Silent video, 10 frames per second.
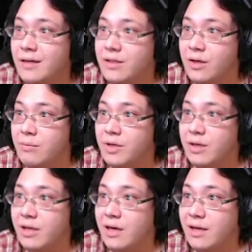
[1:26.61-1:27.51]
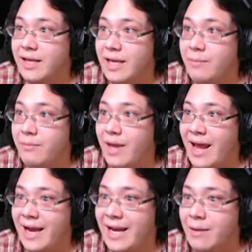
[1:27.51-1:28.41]
So I'm going to click on the
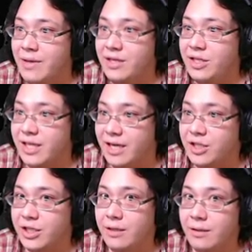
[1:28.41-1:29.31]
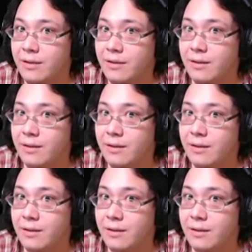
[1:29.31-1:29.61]
add image section.